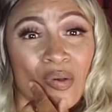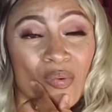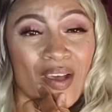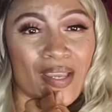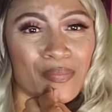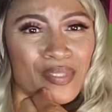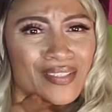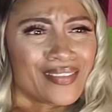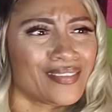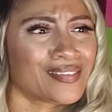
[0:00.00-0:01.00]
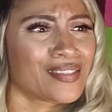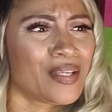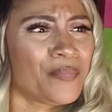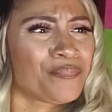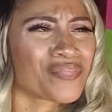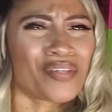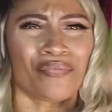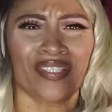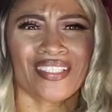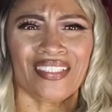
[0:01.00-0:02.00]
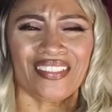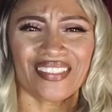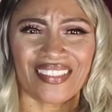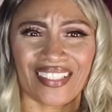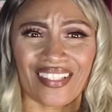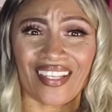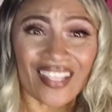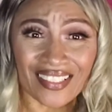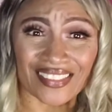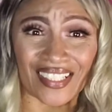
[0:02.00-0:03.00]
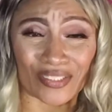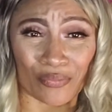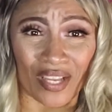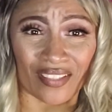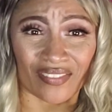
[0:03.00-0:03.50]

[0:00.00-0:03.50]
Why? Because of what he did to his ex-wife.